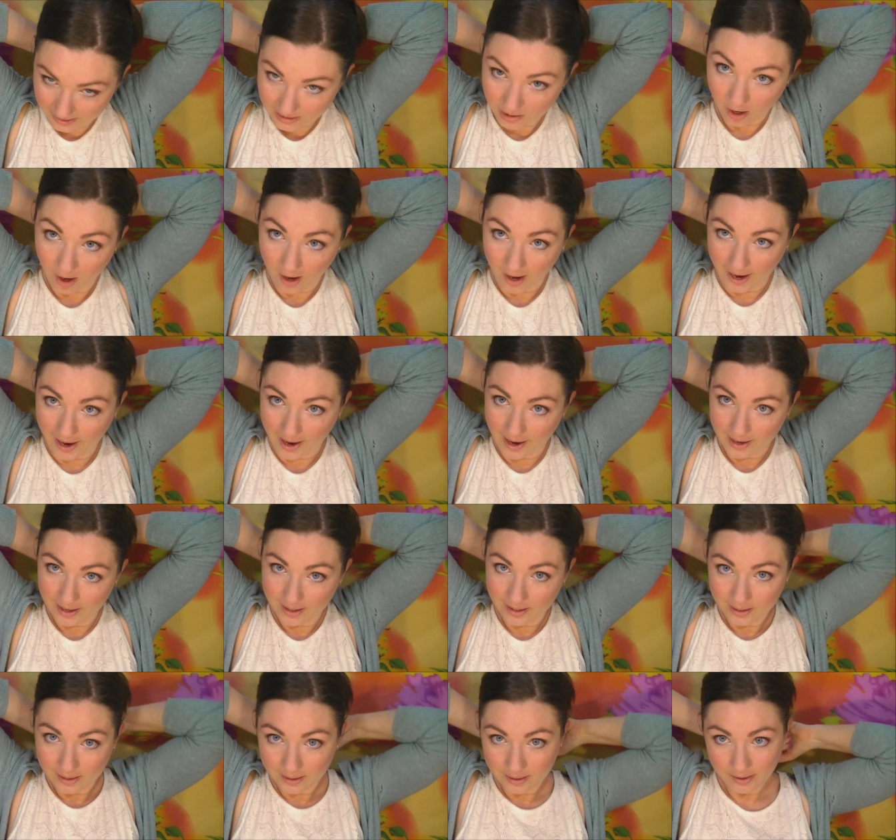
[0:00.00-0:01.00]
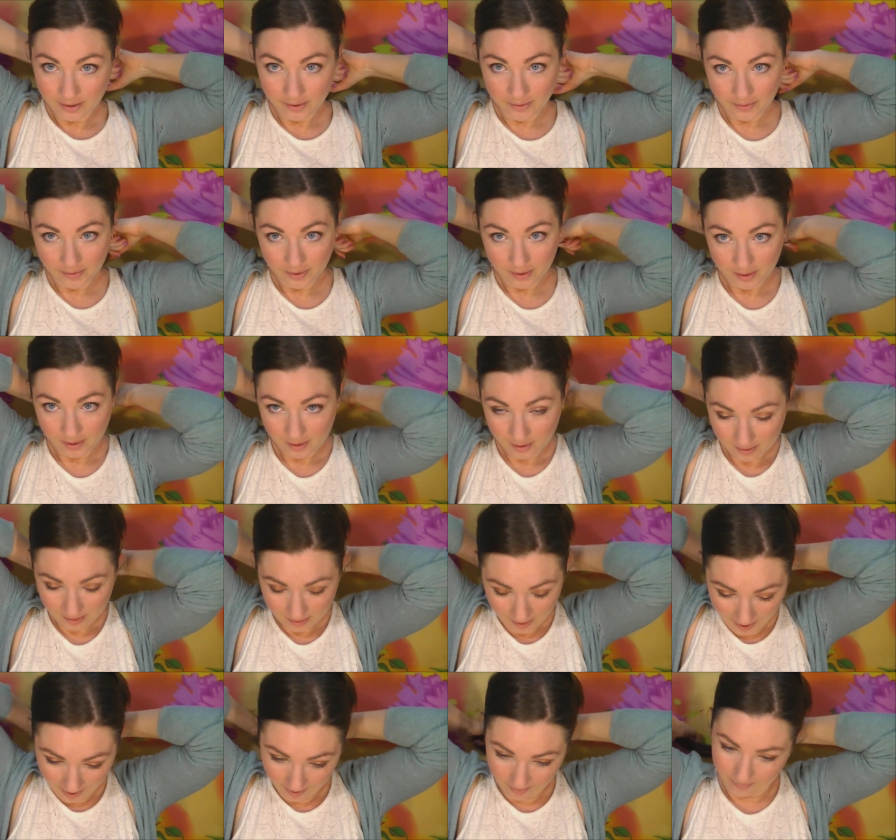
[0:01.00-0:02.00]
tie
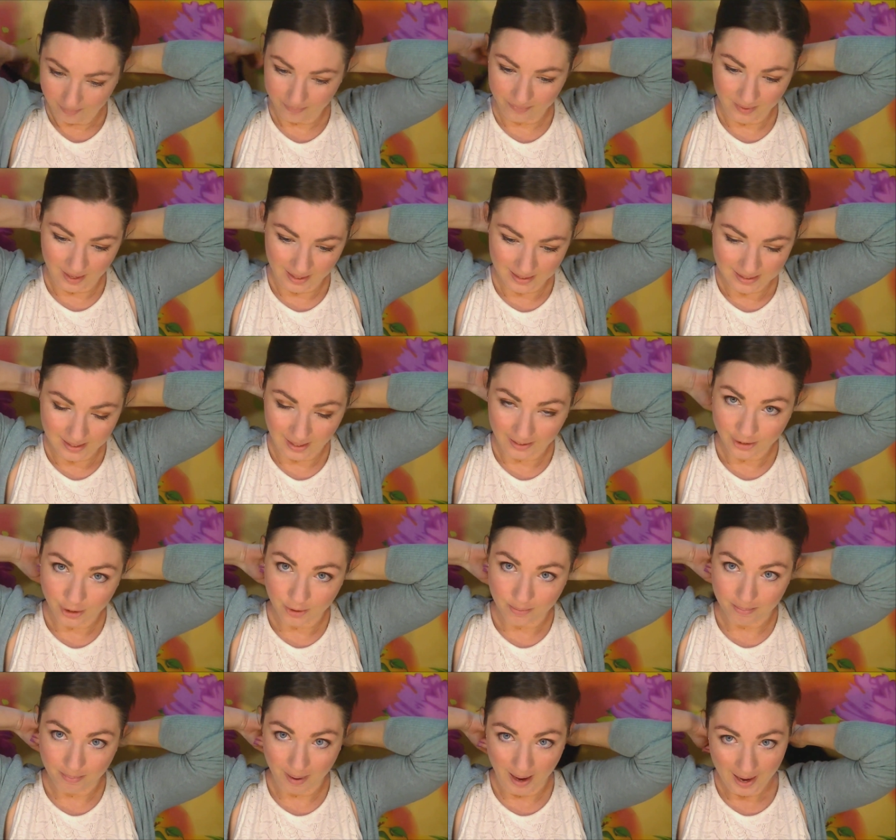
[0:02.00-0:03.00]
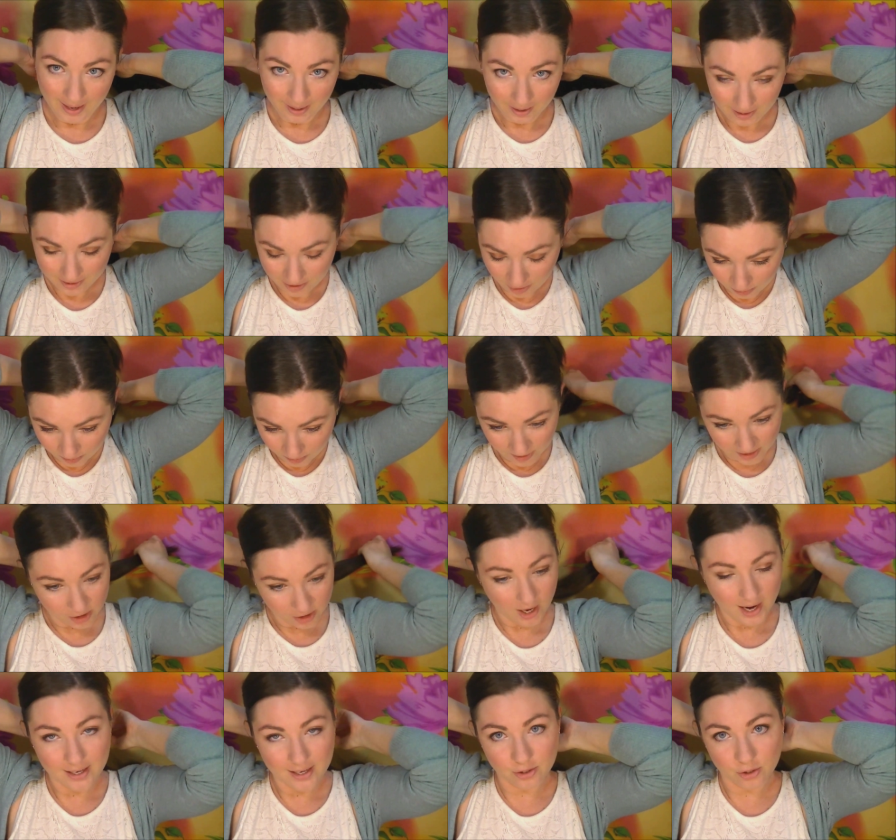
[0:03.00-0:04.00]
that section back. I don't want to
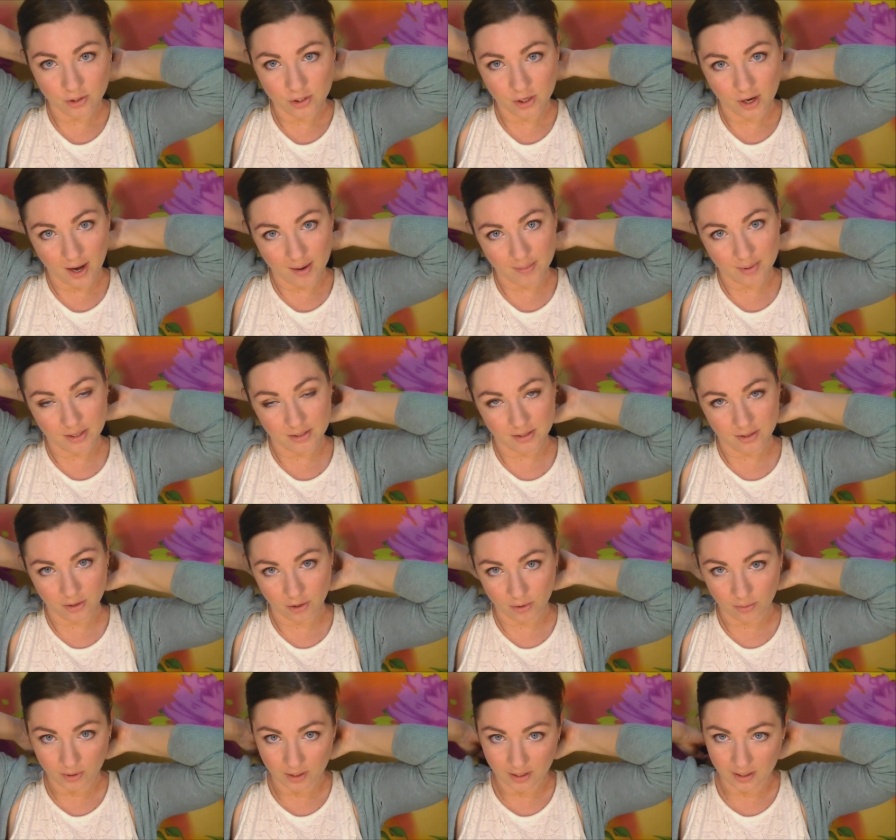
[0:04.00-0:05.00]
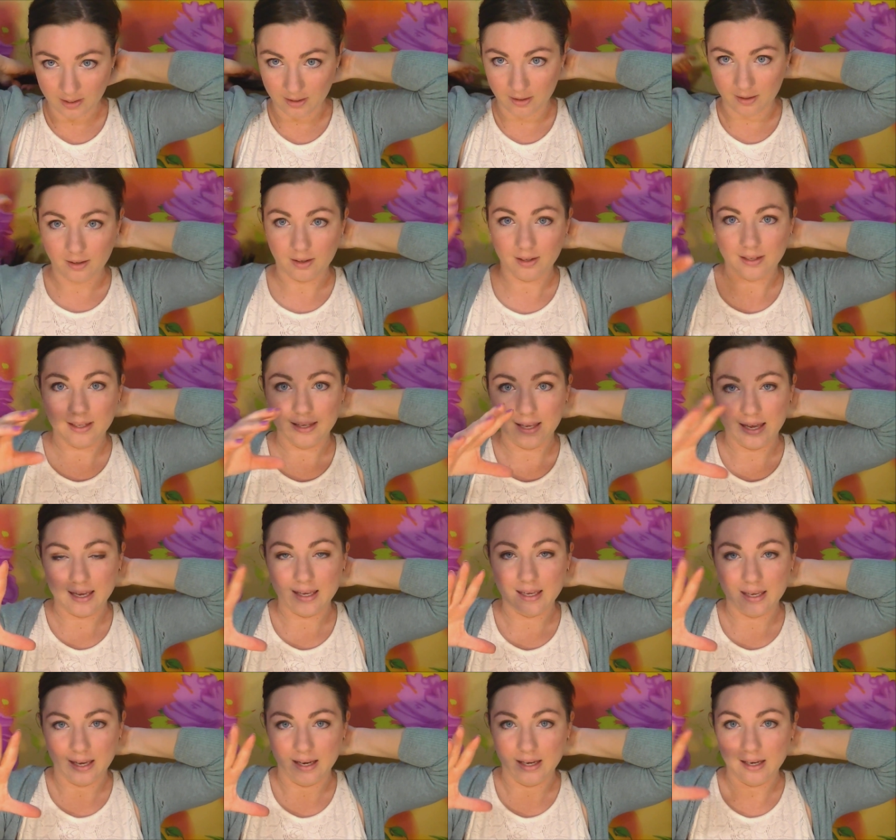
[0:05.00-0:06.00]
tie it too tight because I don't want to
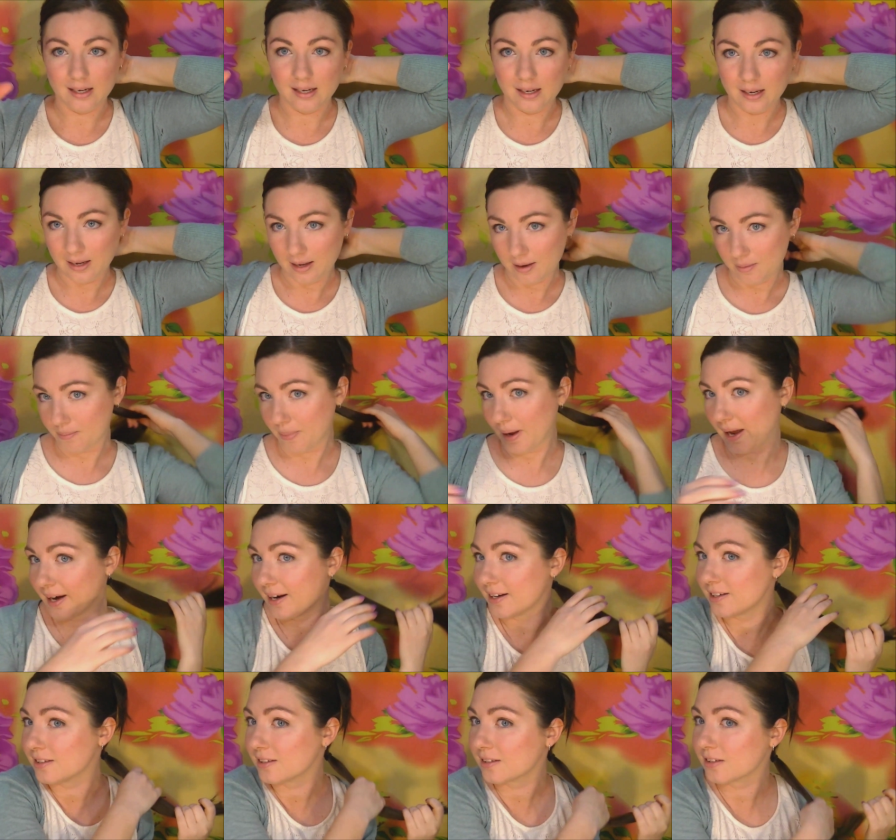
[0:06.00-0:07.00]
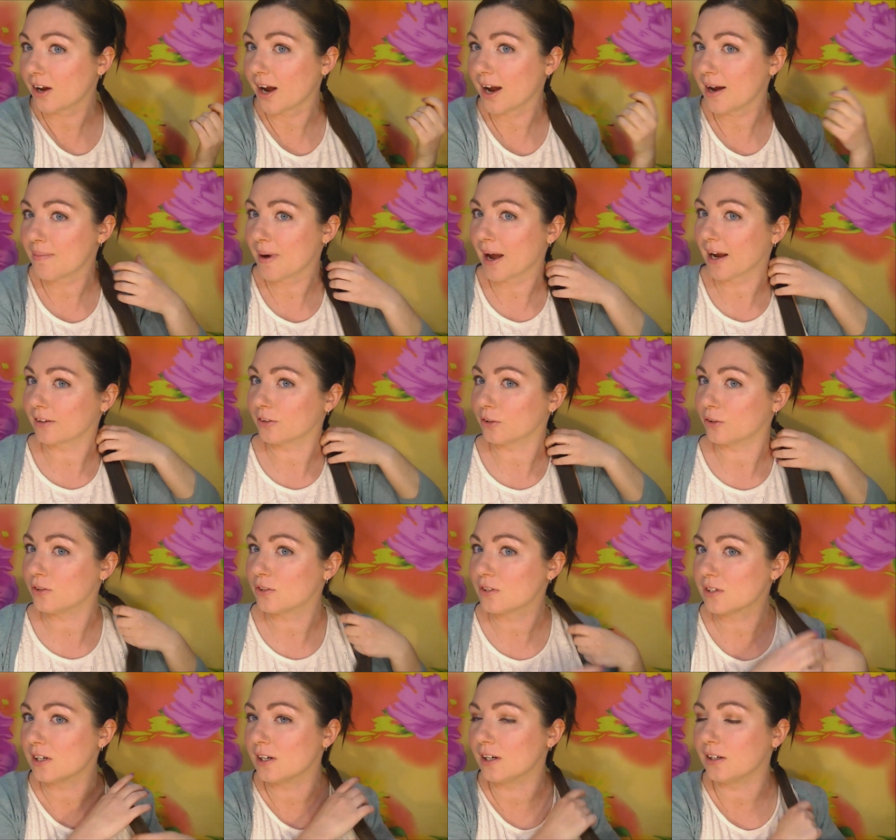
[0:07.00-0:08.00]
kink it, but I just tie it back
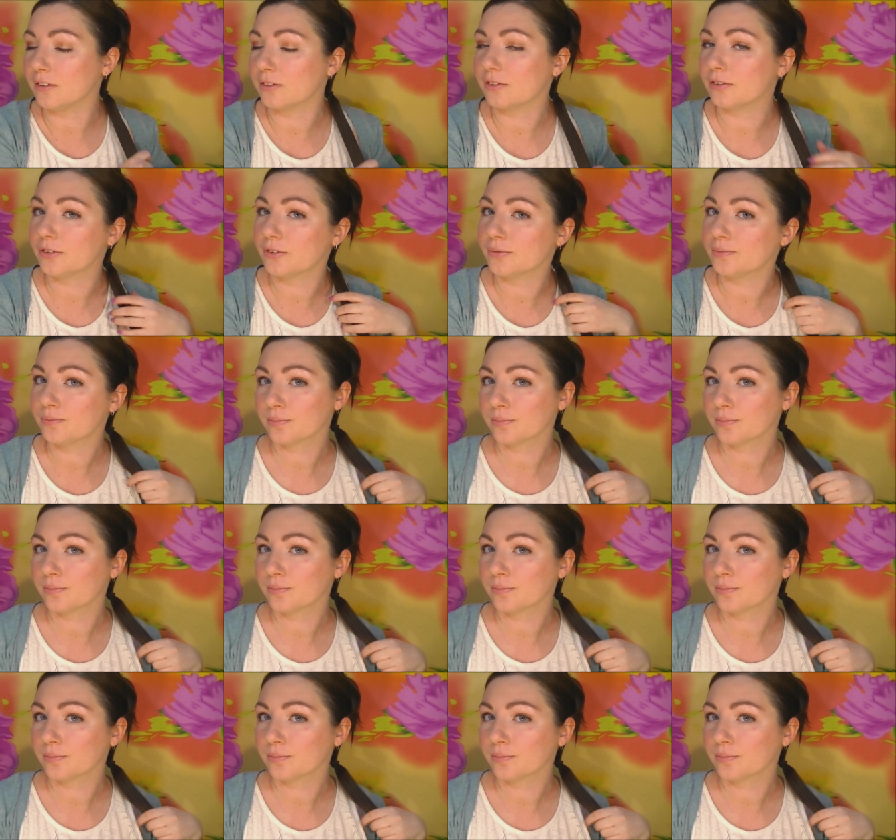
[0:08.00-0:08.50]
loose enough